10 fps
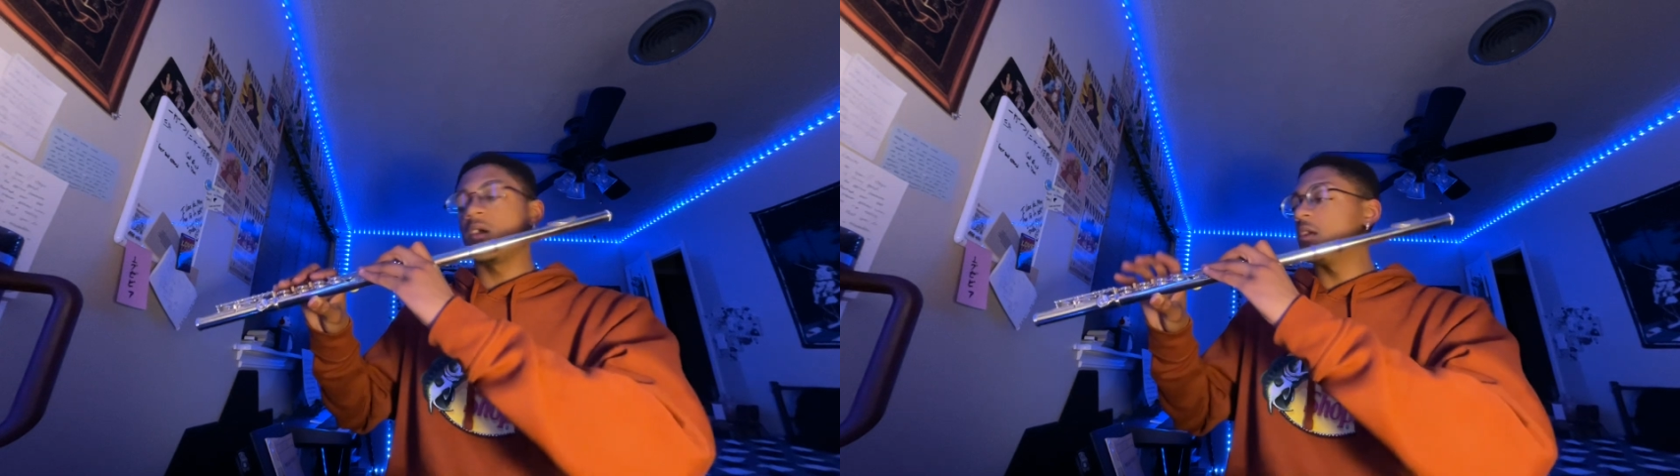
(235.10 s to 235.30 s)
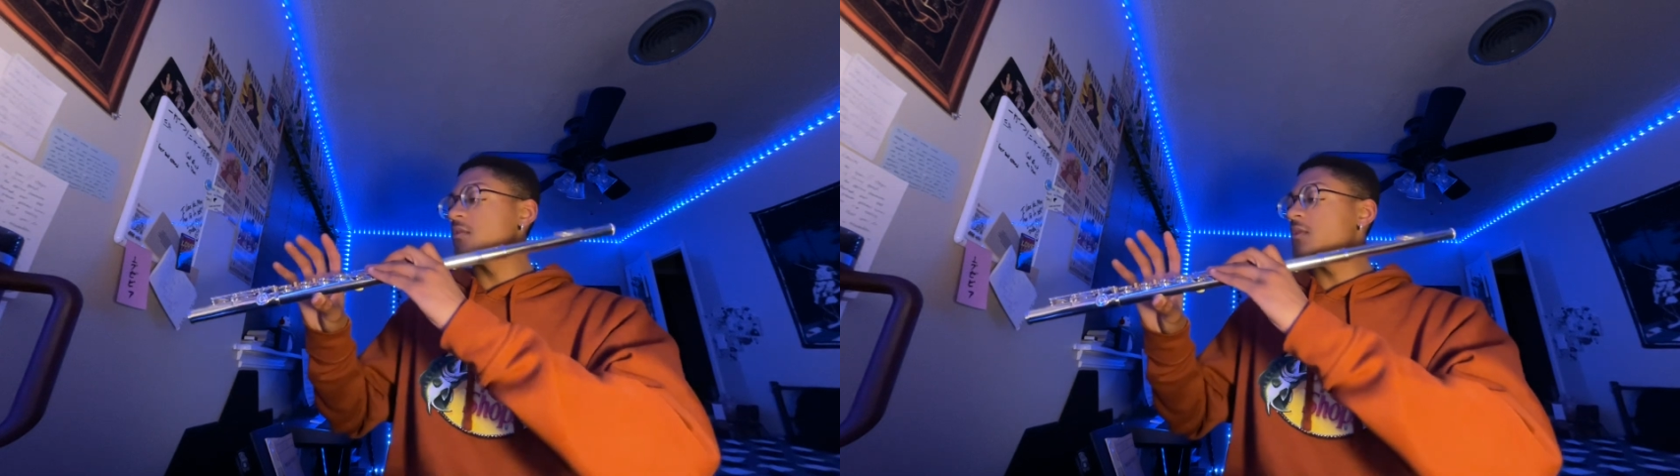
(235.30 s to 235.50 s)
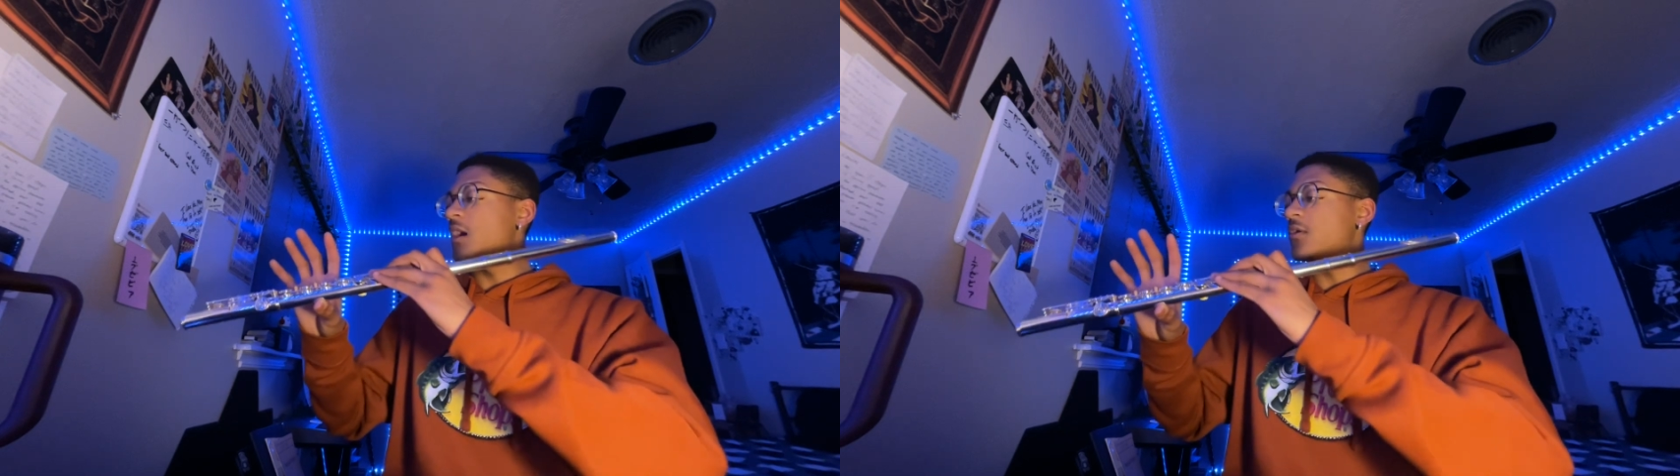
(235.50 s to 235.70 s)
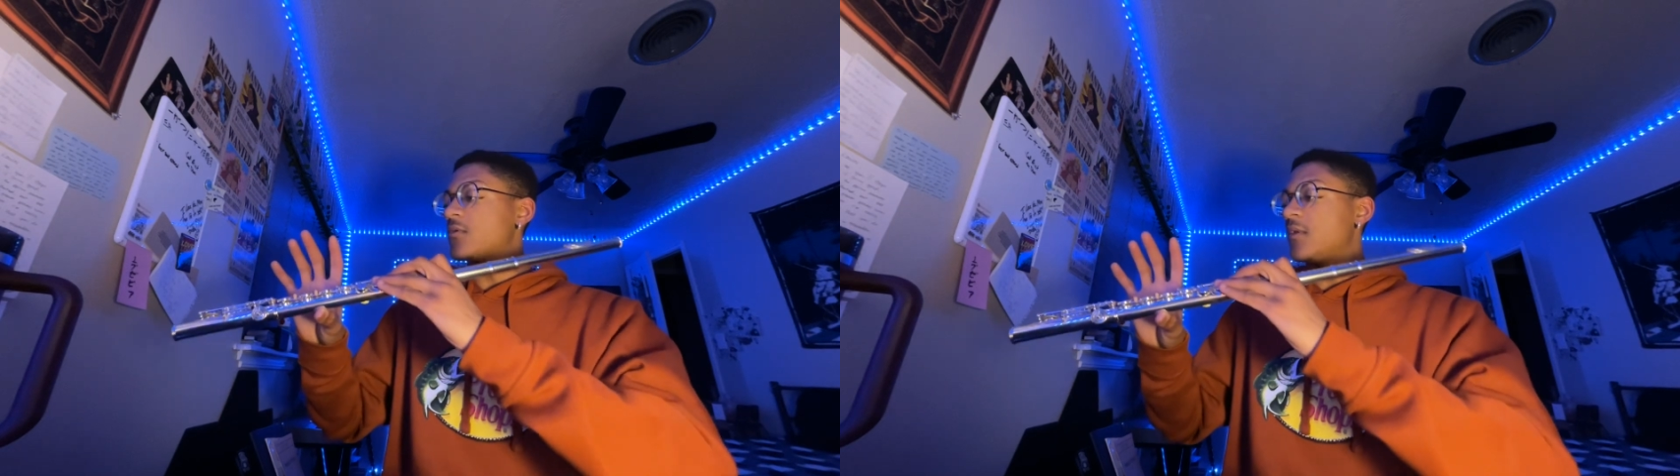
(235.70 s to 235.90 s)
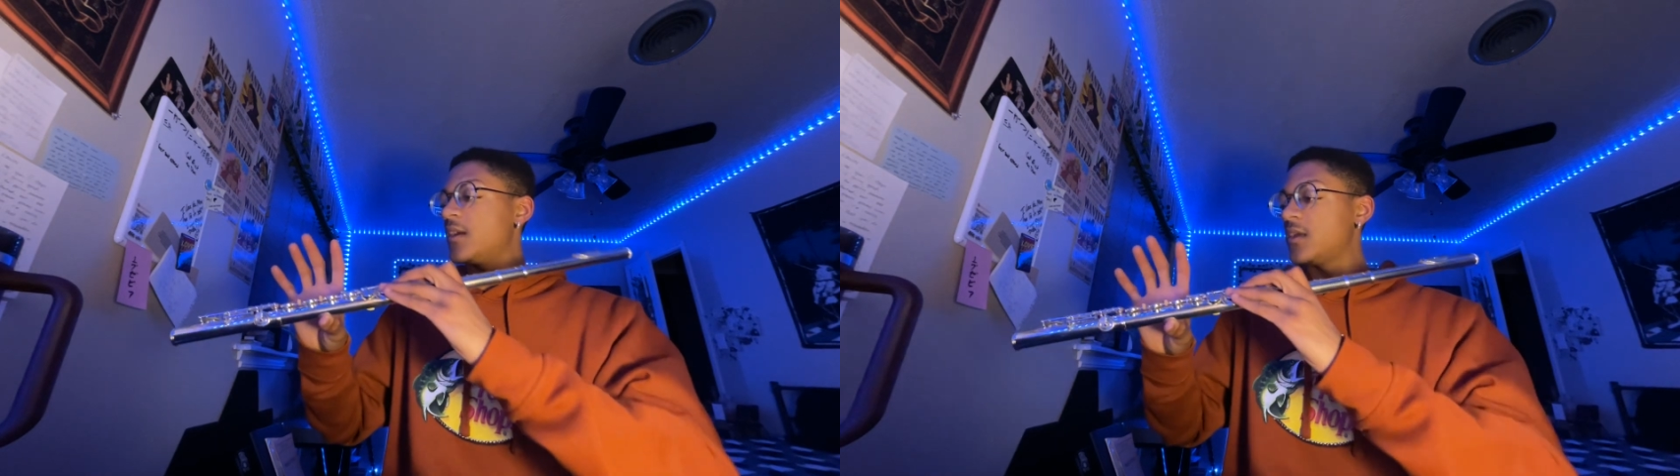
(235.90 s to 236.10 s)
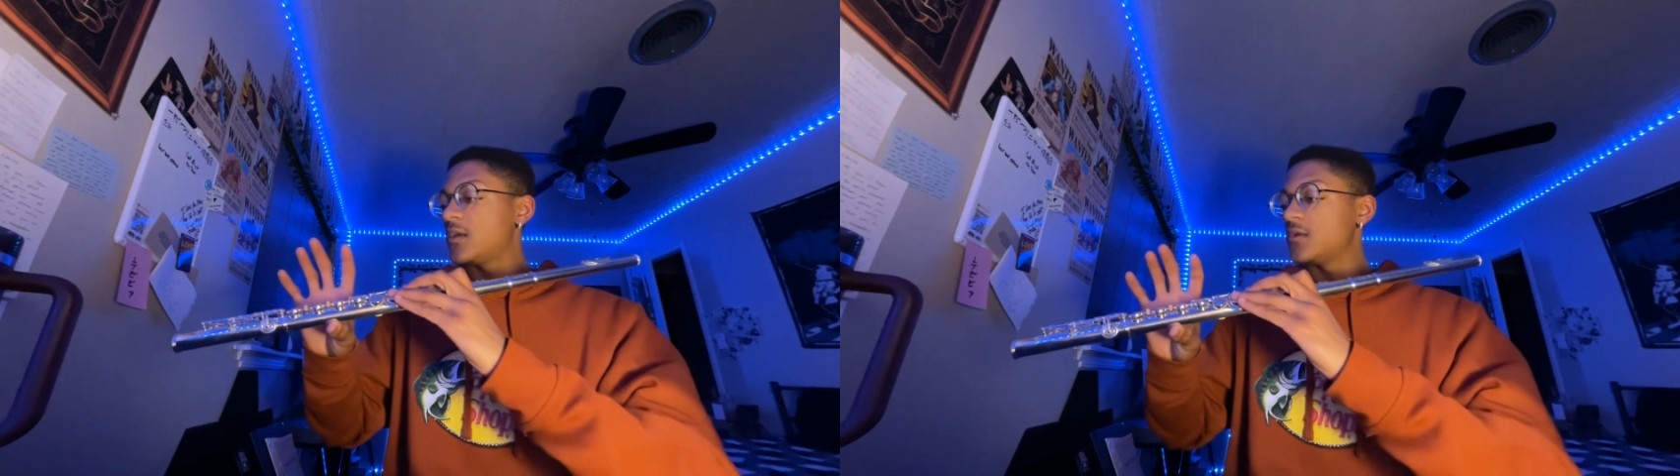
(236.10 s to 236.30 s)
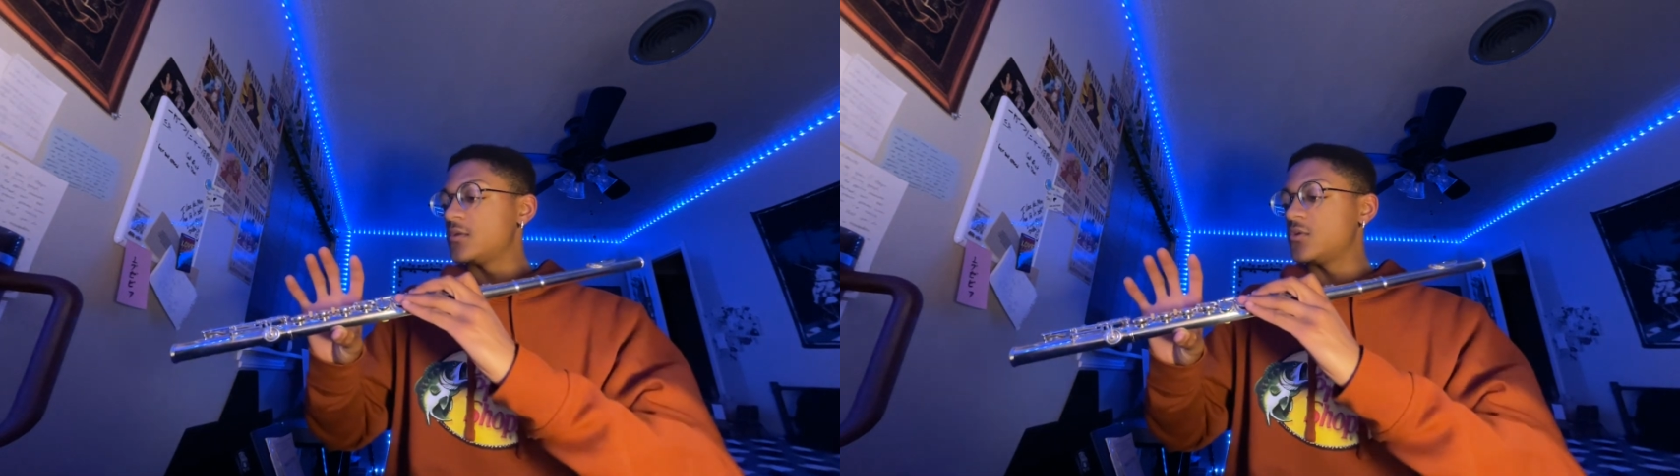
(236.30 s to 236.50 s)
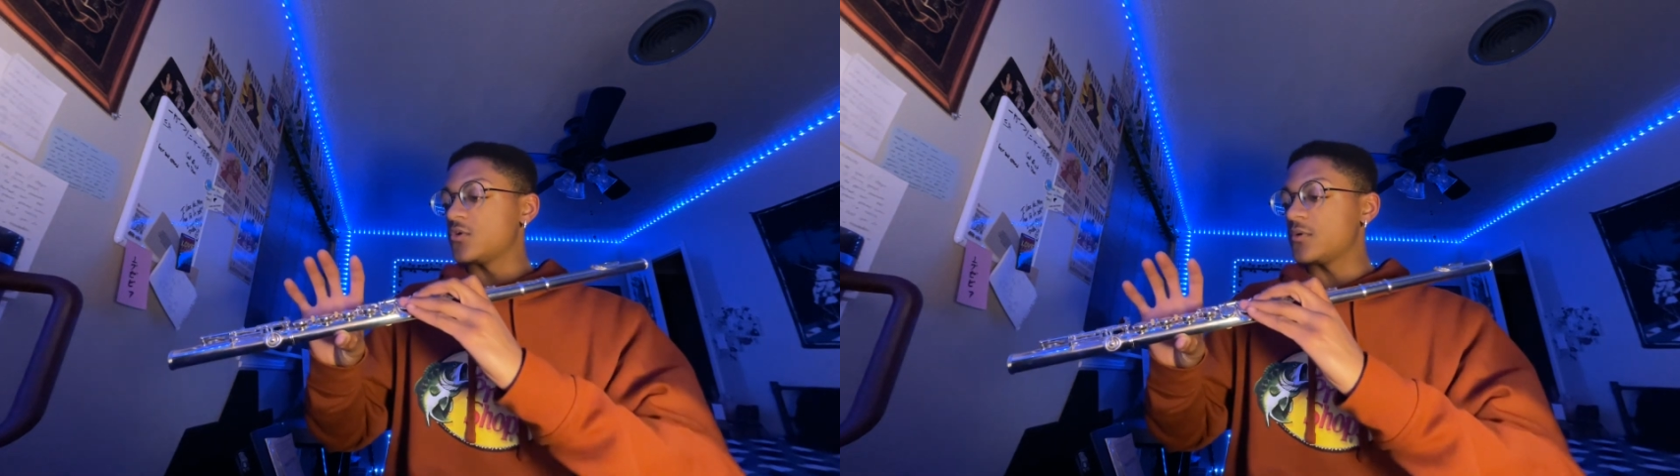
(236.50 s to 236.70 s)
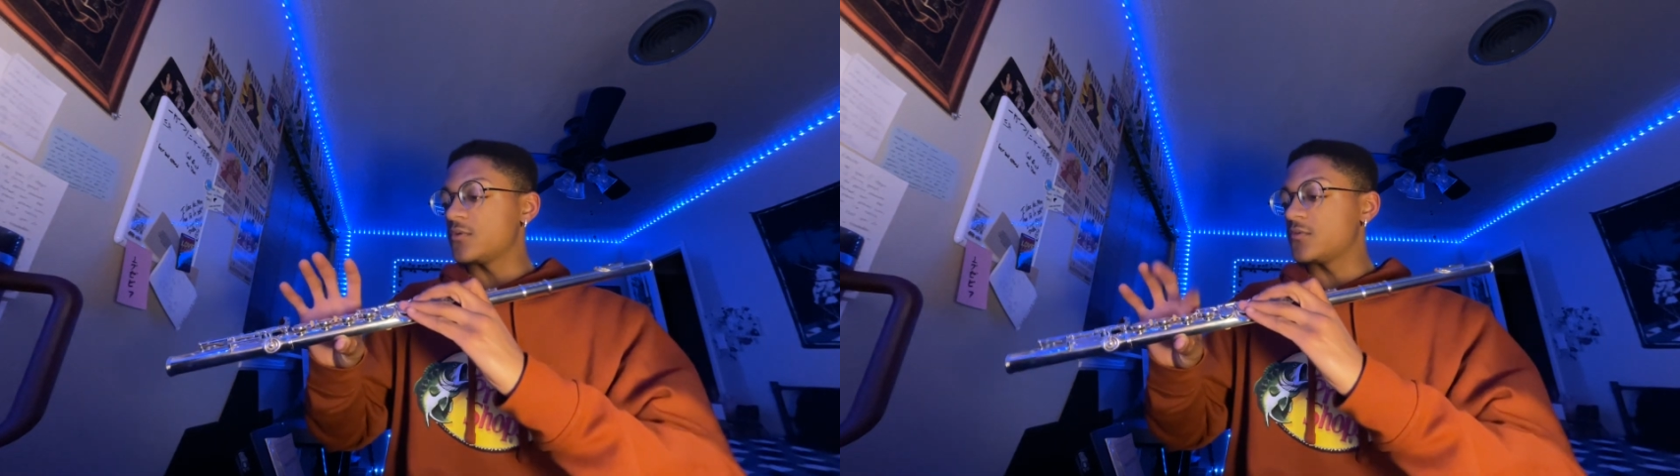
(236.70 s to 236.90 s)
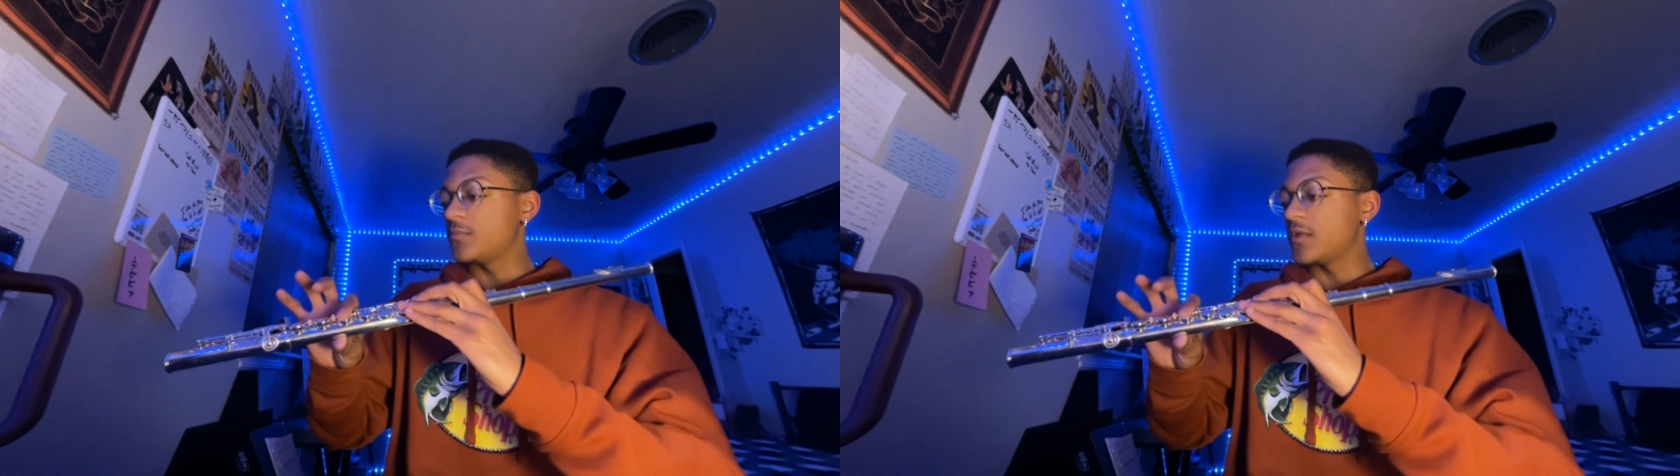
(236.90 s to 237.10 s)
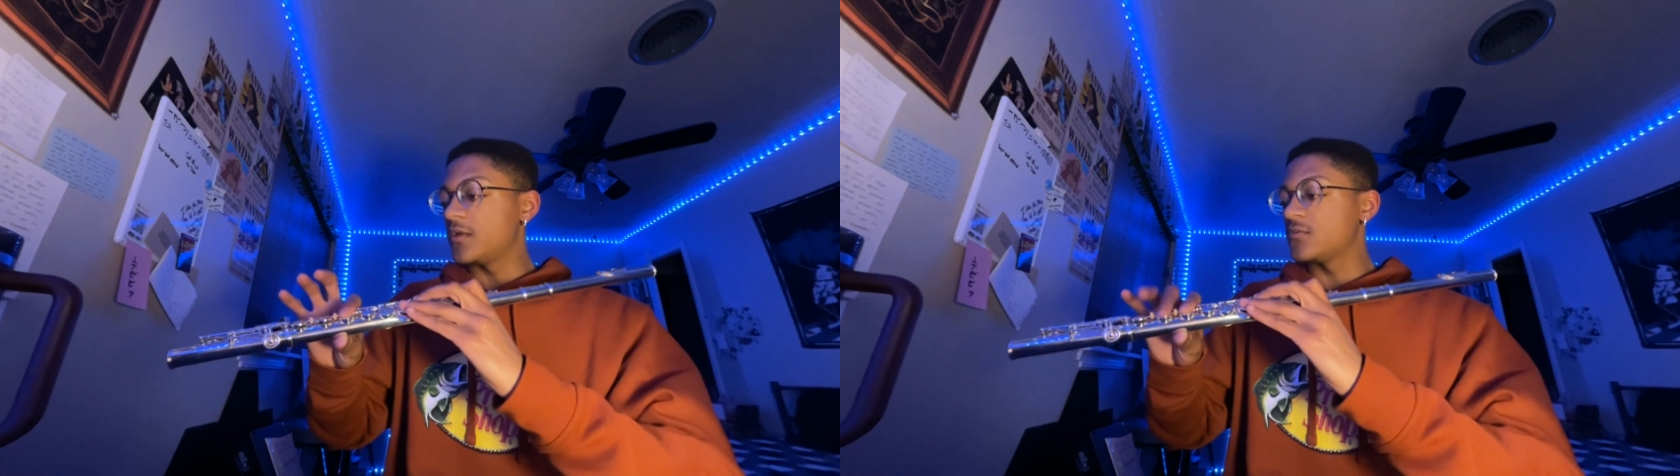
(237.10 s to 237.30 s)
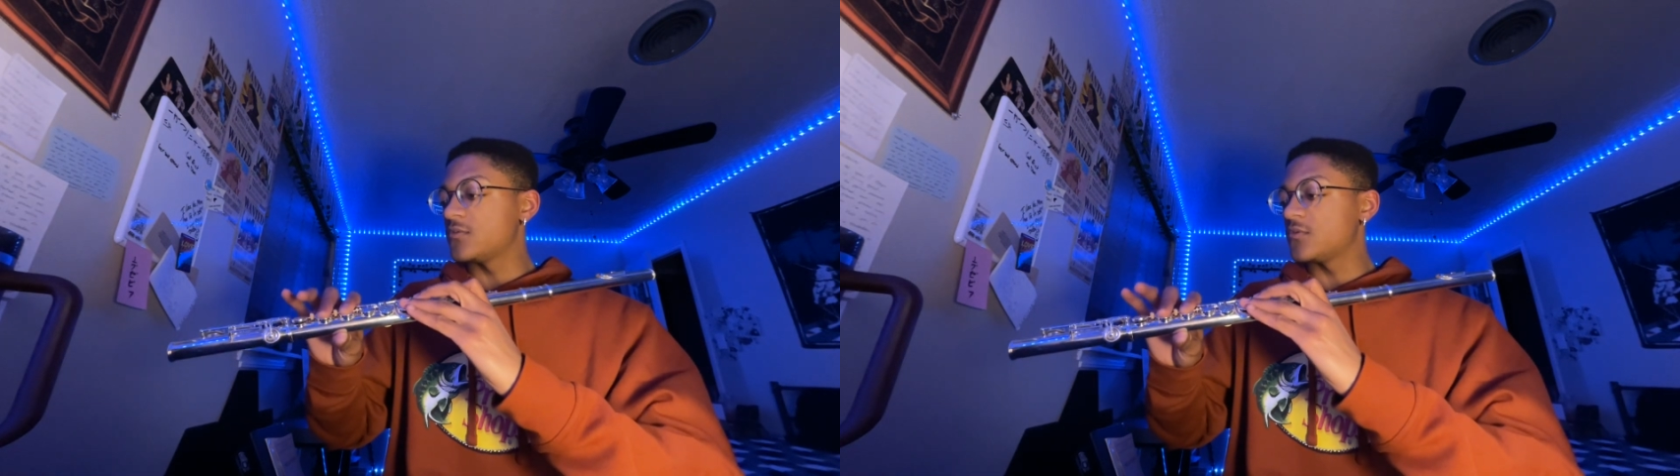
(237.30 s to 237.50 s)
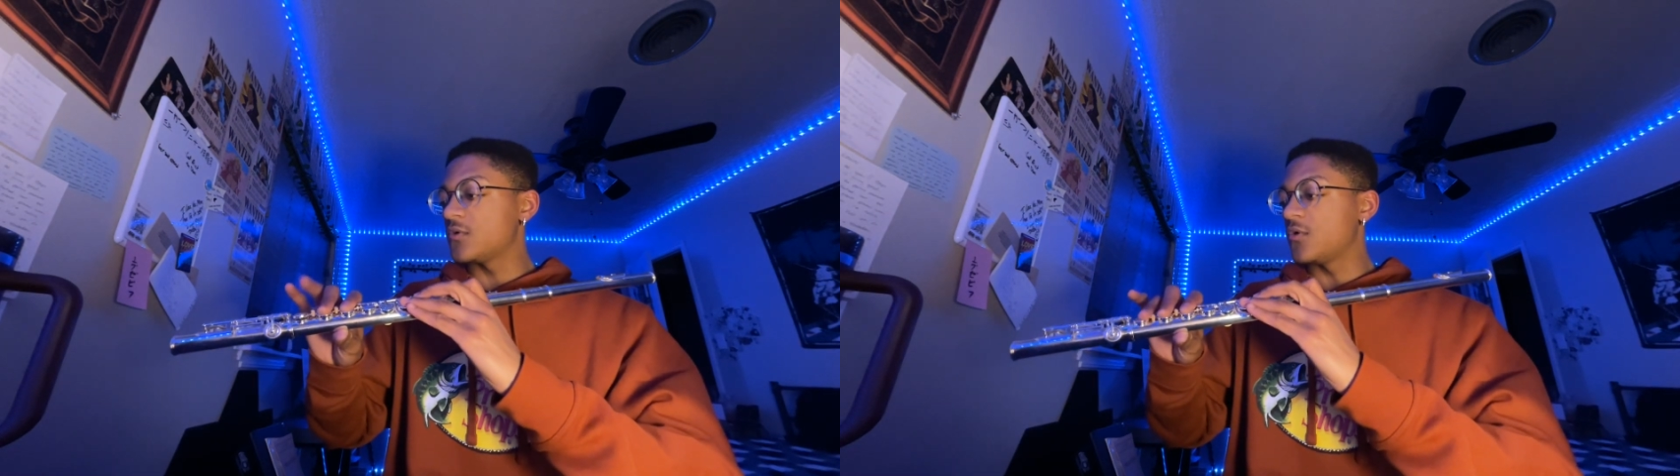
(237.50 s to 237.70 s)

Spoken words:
Now your right hand, you're going to place